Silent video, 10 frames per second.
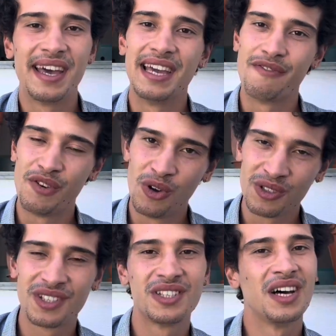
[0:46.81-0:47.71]
If
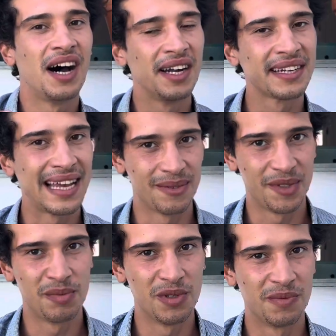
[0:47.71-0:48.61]
not,
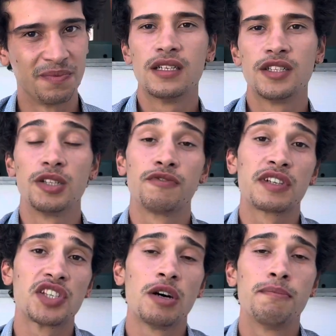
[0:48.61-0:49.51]
uncountable. So for
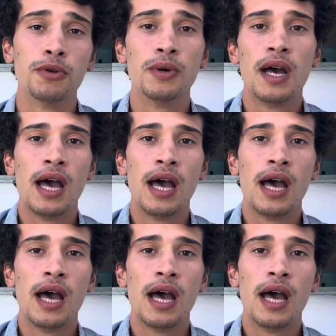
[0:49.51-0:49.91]
example,